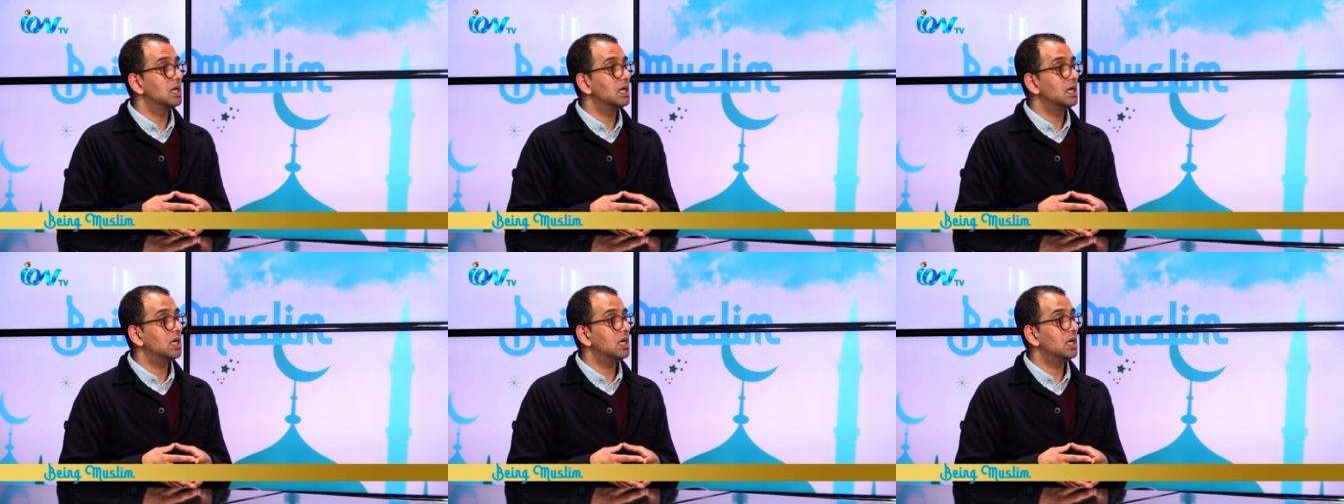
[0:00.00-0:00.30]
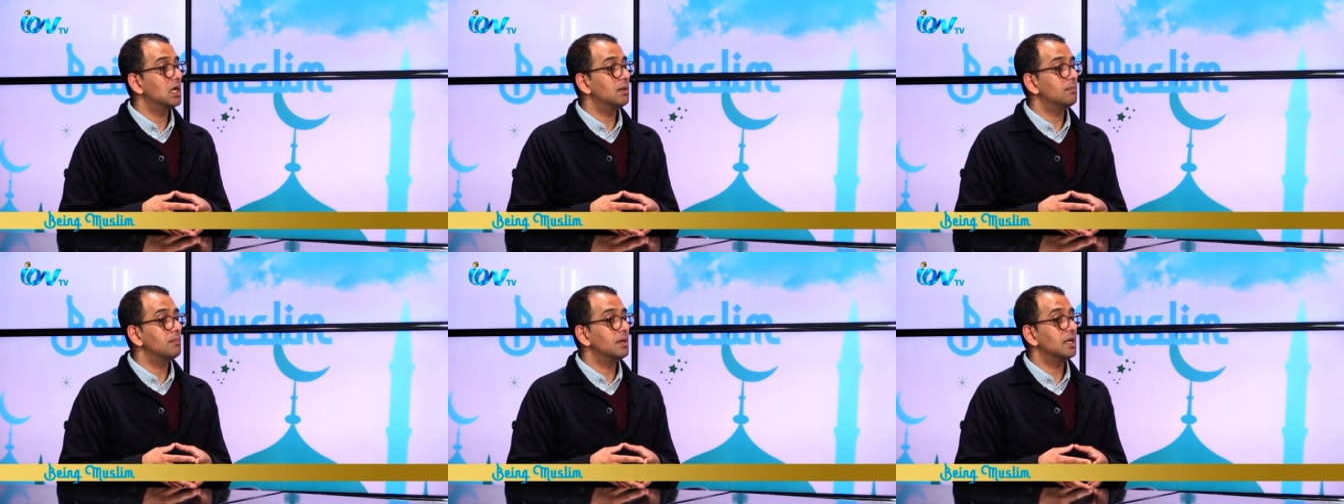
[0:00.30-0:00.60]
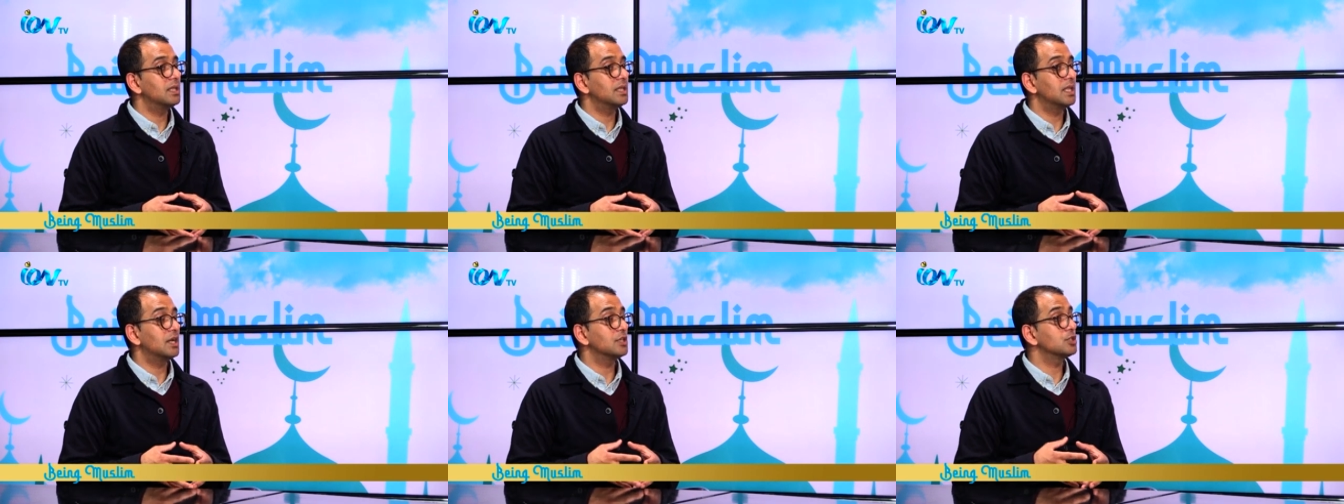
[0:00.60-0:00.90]

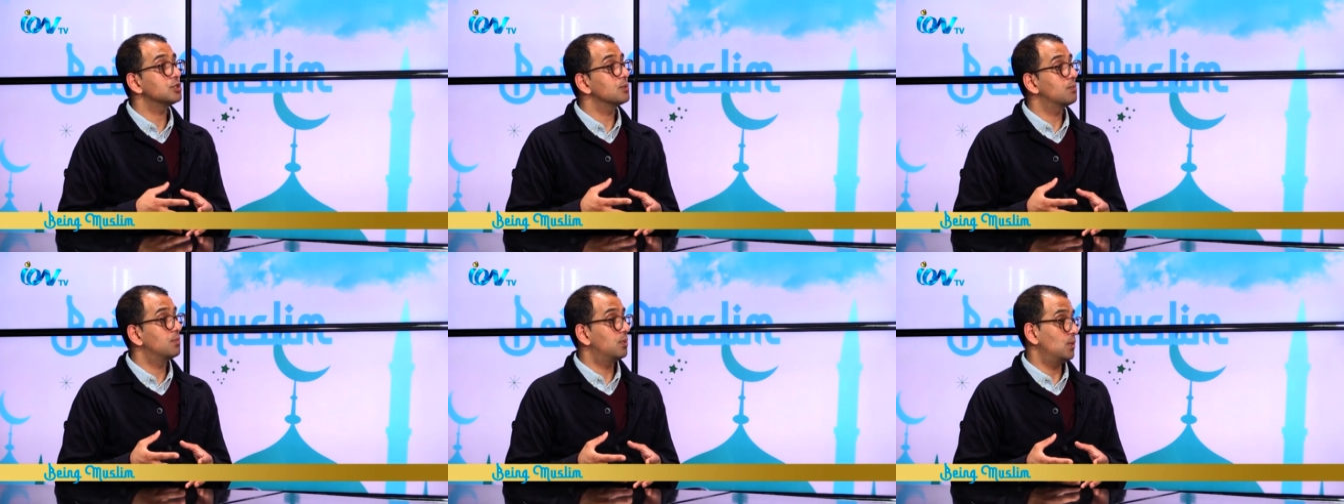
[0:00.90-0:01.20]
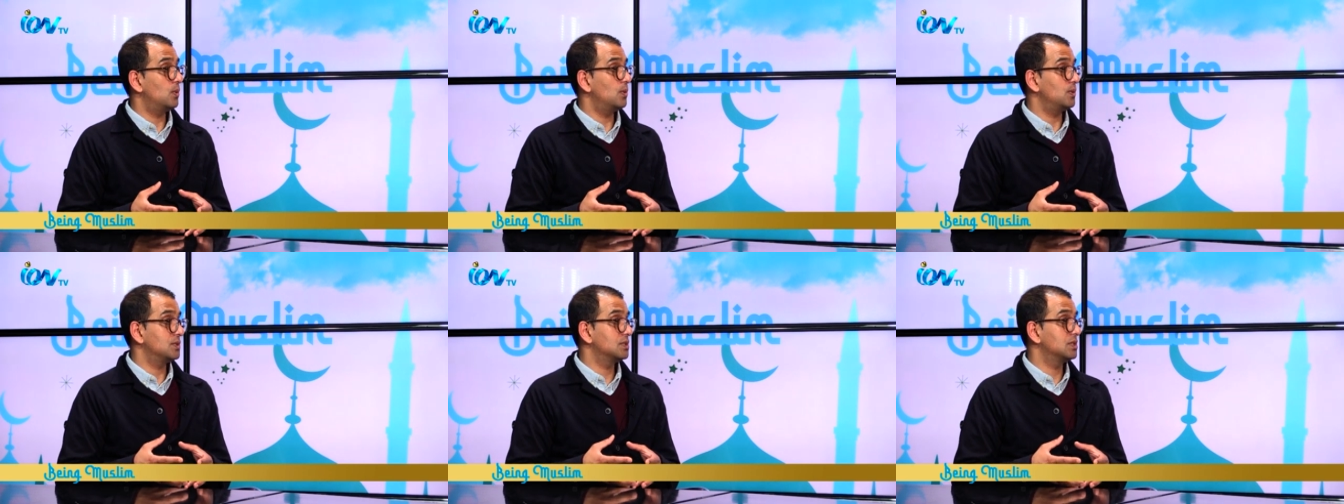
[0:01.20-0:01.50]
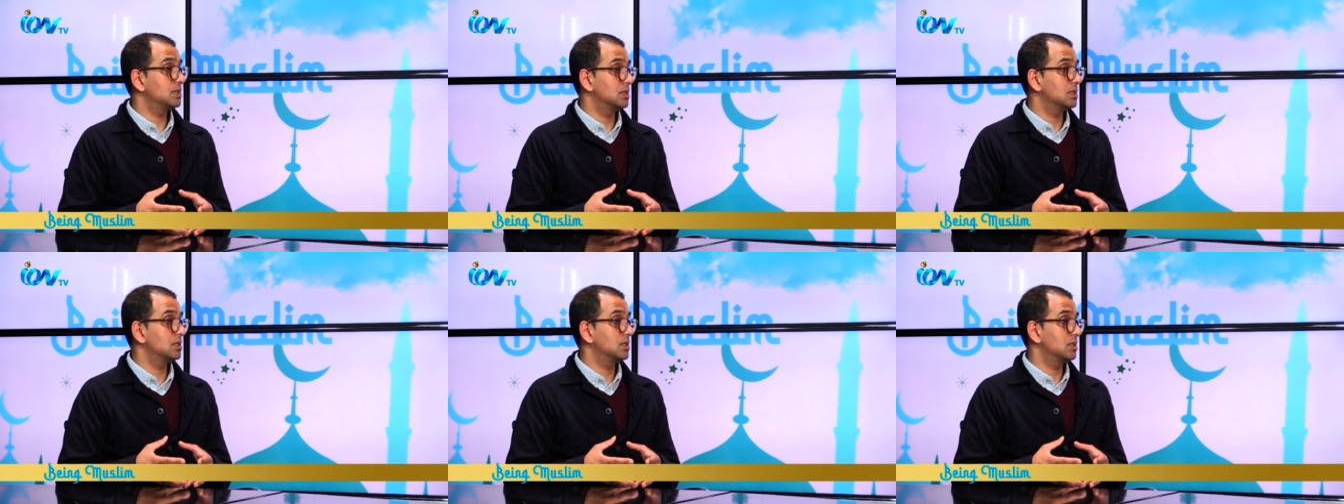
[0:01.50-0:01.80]
and that
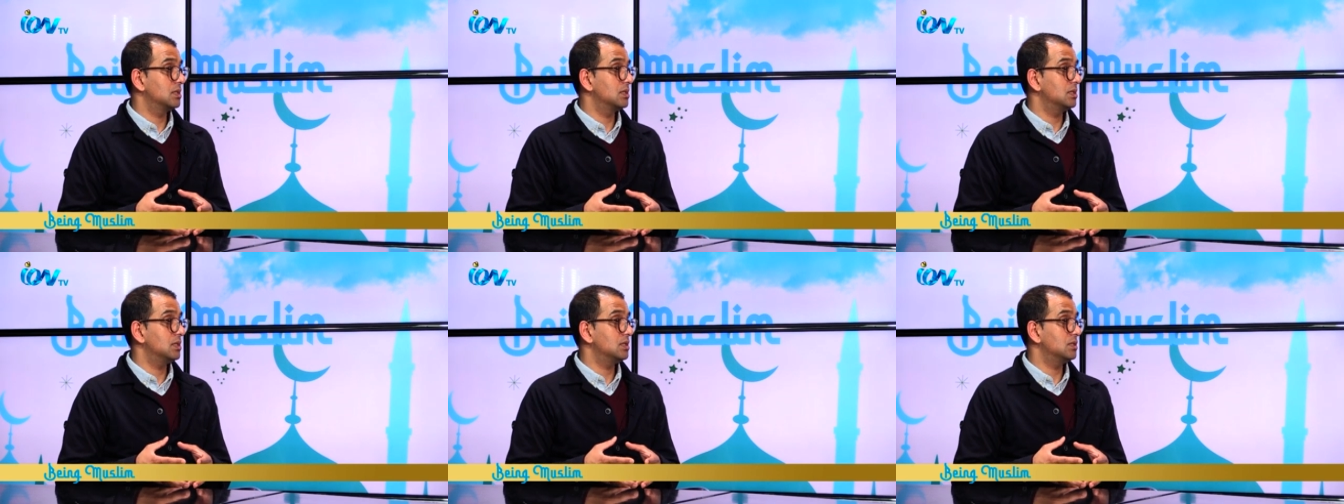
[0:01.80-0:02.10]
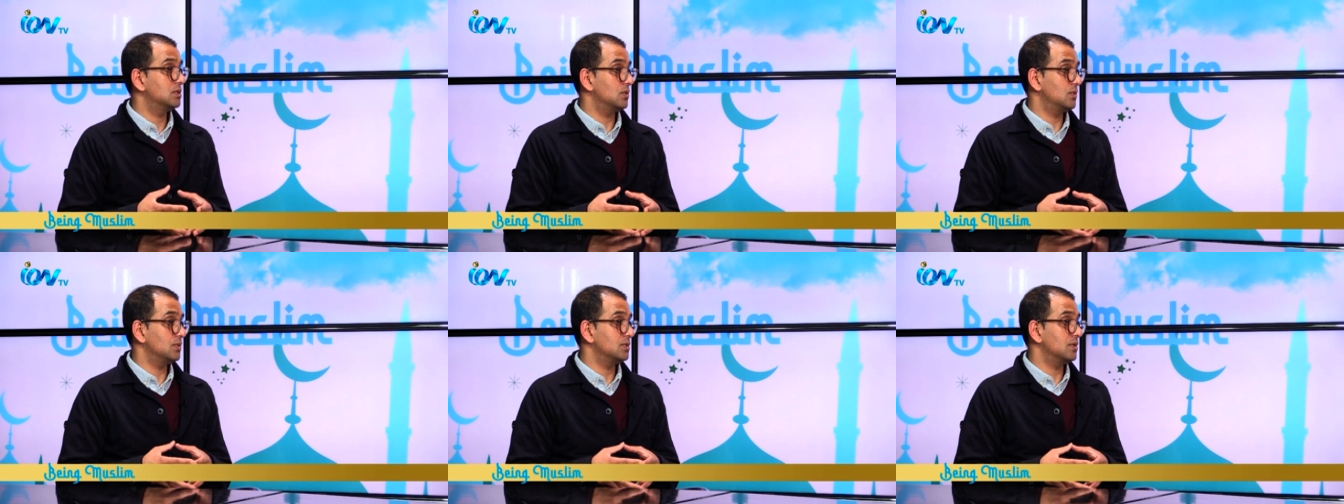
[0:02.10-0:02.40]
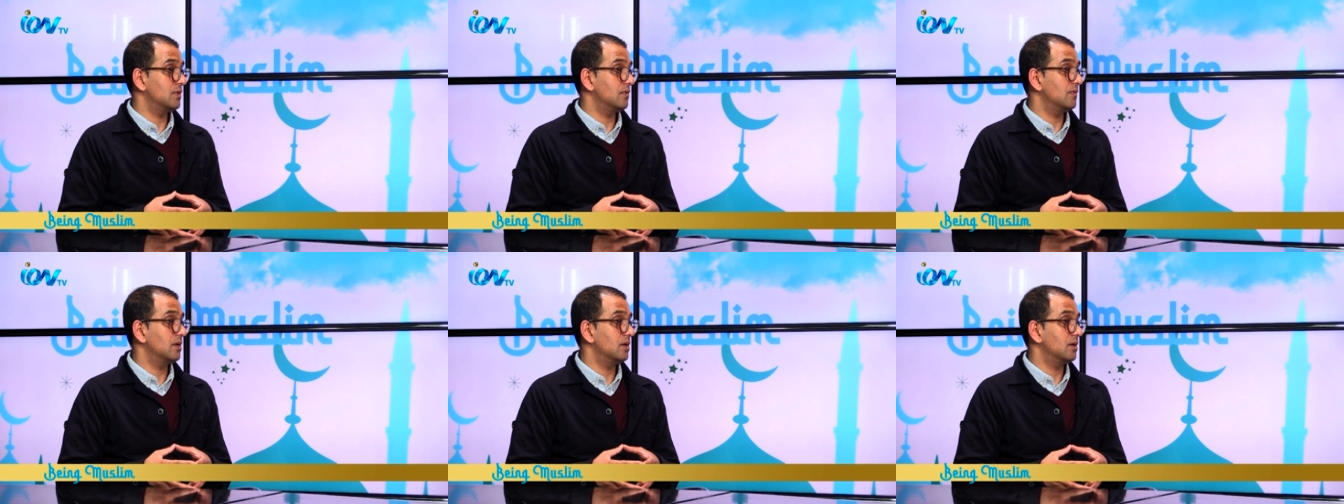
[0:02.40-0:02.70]
support is
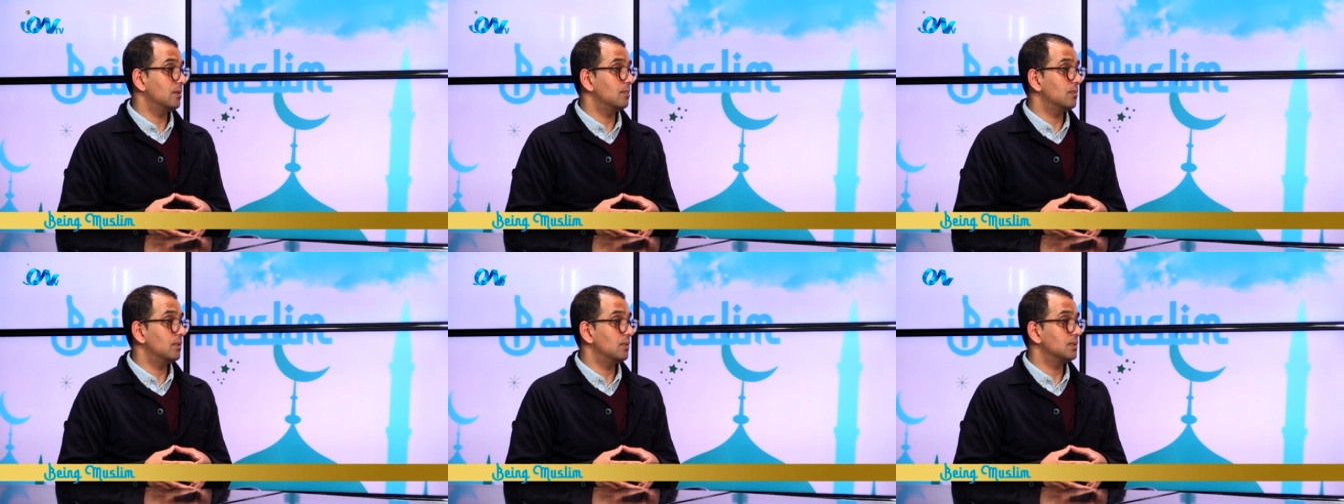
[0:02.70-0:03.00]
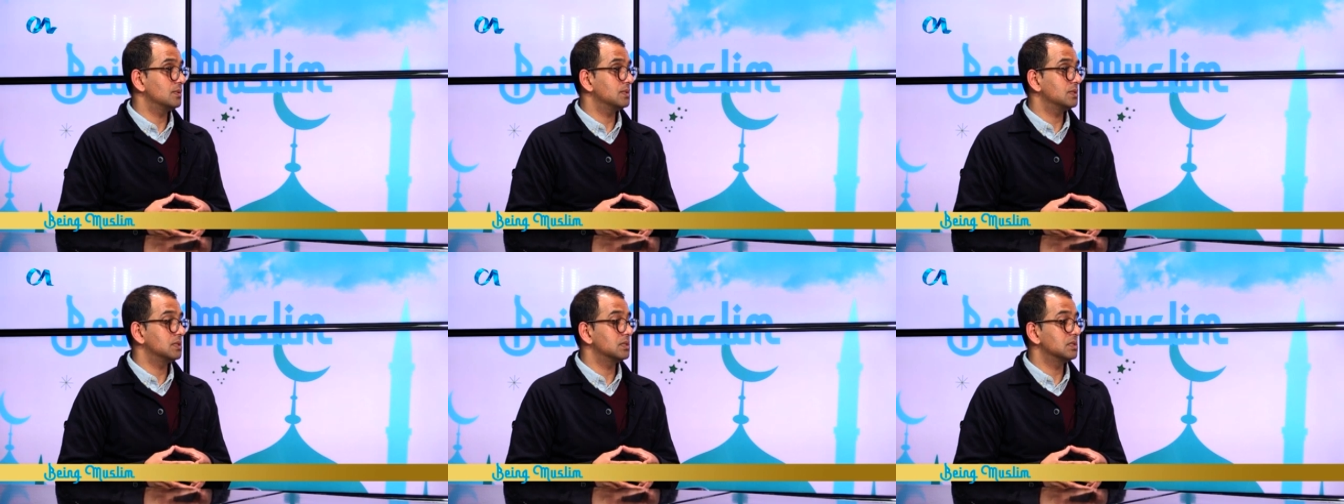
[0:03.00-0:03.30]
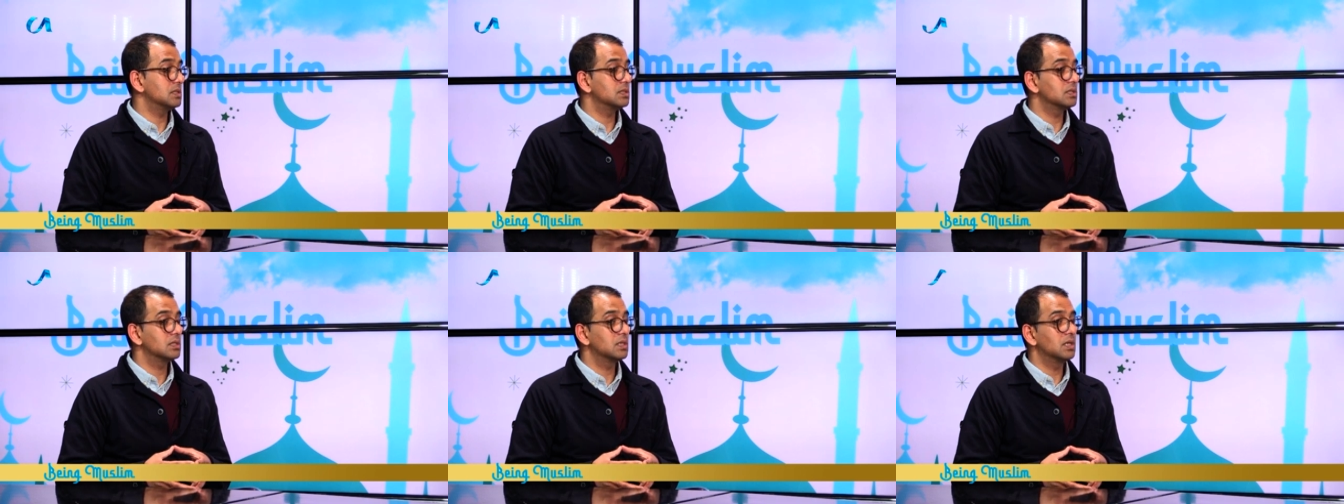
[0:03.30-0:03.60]
also very
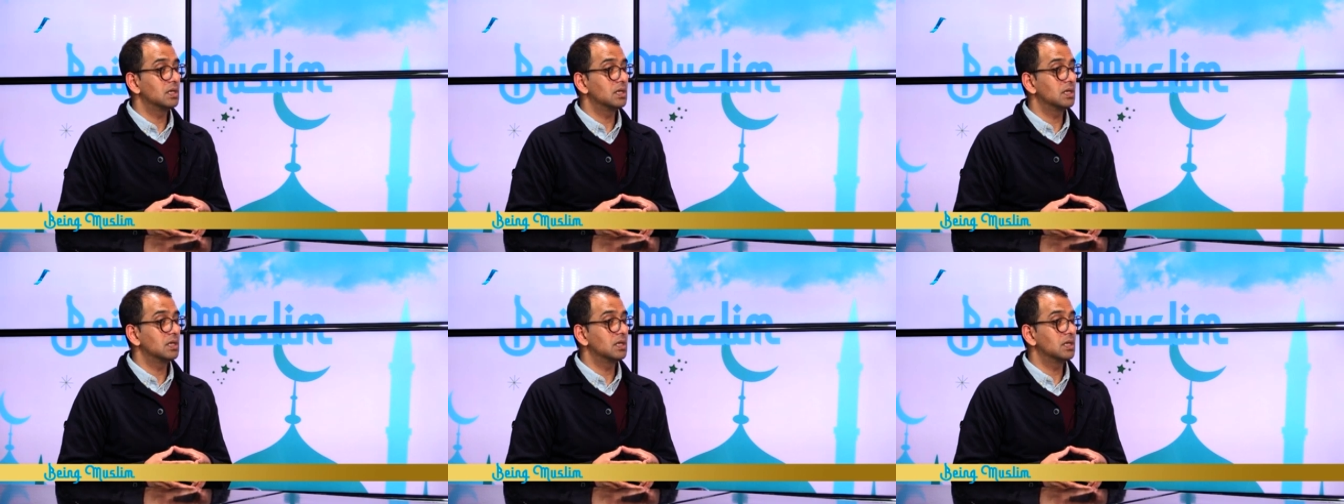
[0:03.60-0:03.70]
important.